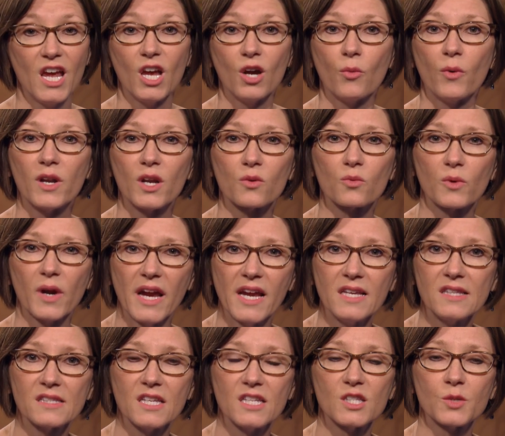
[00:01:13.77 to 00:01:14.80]
When it
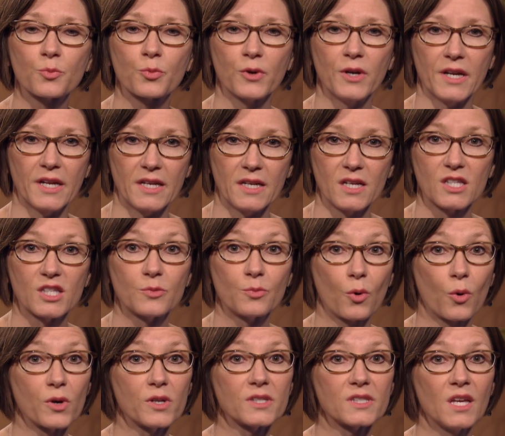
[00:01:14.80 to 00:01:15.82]
rains in spring,
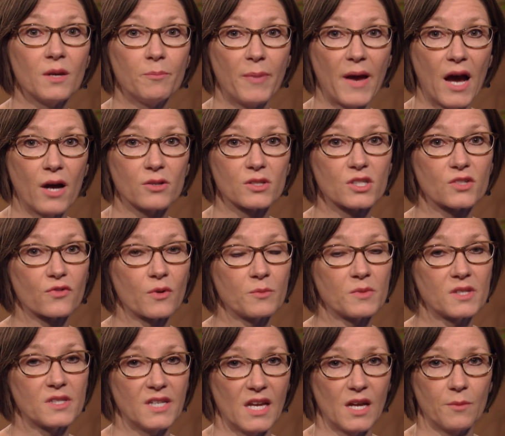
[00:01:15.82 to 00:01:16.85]
spores get bounced from
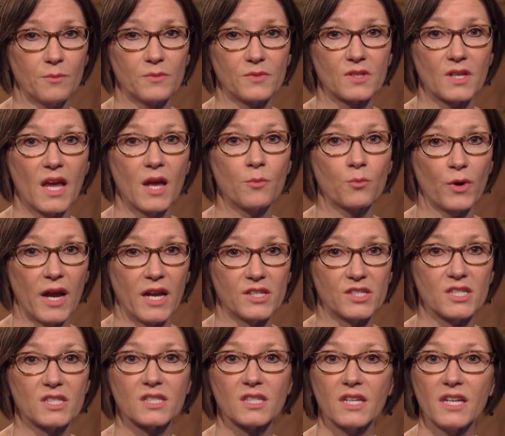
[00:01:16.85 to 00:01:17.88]
stems and
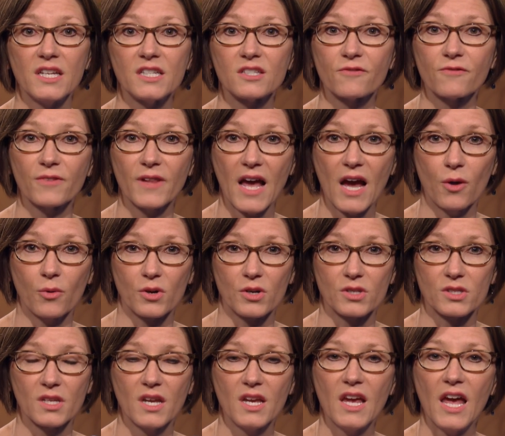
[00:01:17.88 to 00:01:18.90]
branches into
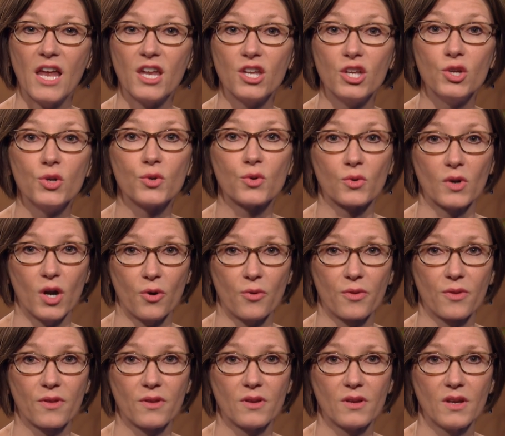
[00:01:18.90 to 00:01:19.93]
flowers and new growth,
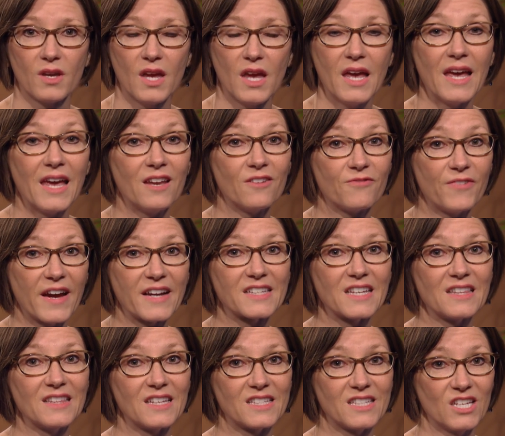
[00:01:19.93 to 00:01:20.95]
infecting
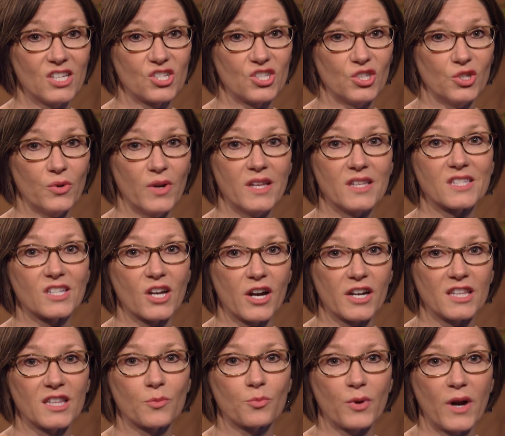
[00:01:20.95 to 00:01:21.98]
the tissue and
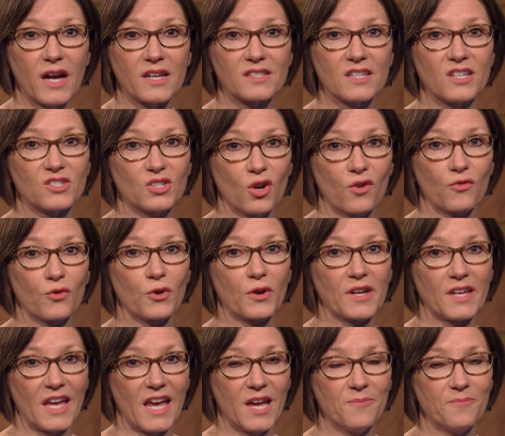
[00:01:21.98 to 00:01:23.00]
starting the process over
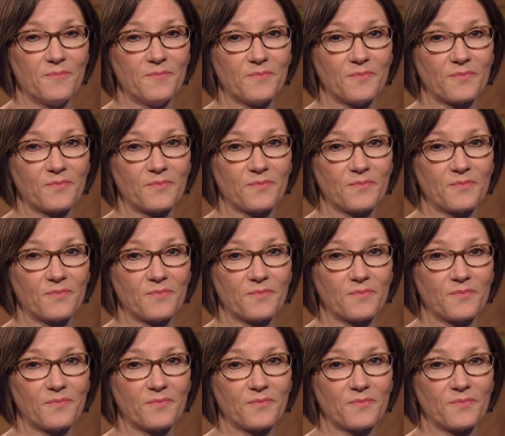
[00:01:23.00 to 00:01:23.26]
again.